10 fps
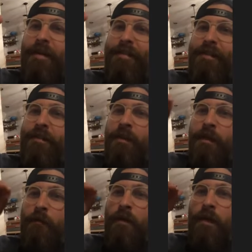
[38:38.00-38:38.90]
and then
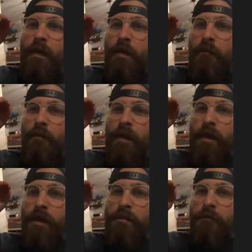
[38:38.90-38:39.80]
like when I
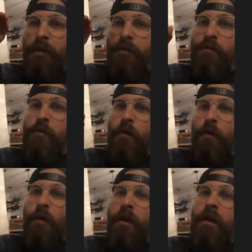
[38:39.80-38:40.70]
got to my
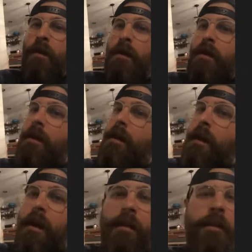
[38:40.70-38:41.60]
doorway,
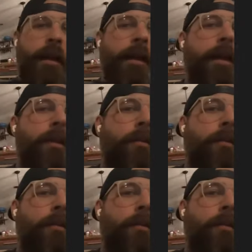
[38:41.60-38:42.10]
I'd like